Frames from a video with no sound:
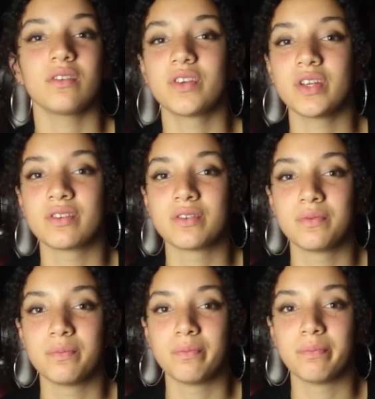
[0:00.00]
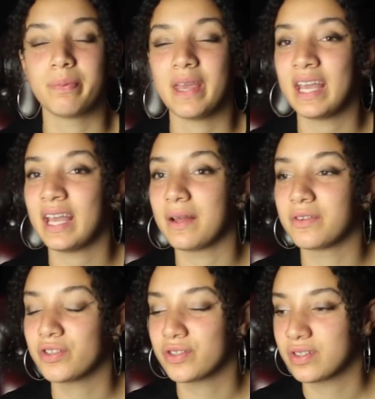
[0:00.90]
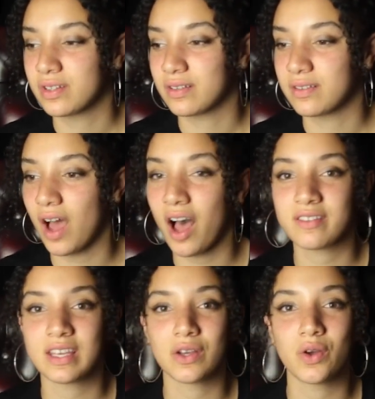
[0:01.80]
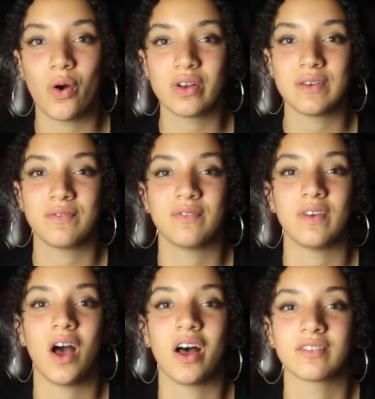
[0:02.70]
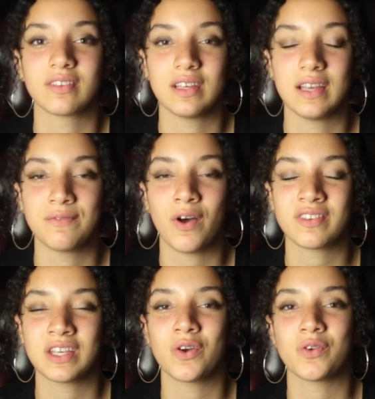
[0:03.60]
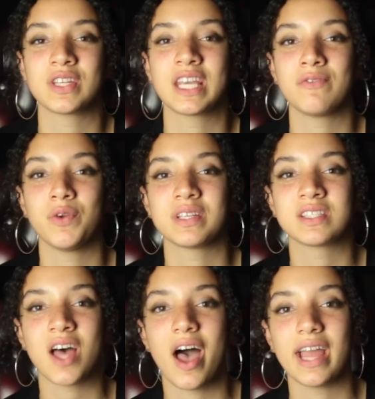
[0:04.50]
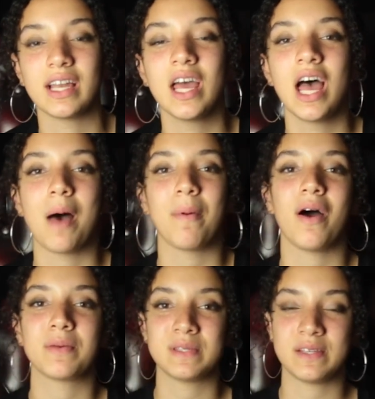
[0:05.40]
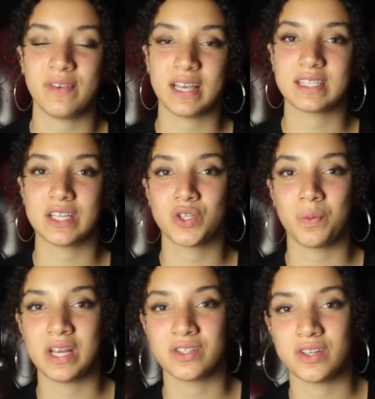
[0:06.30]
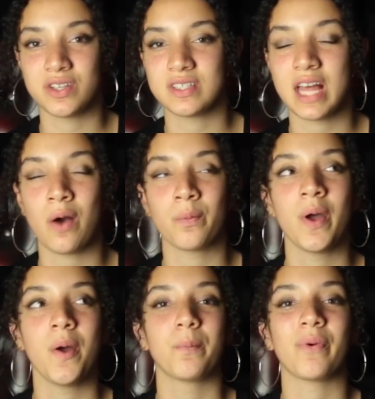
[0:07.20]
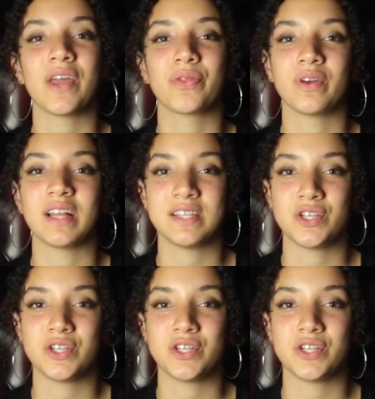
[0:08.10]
just be just asking God if ask if asking God to give you a sign about a specific situation just to help break through in that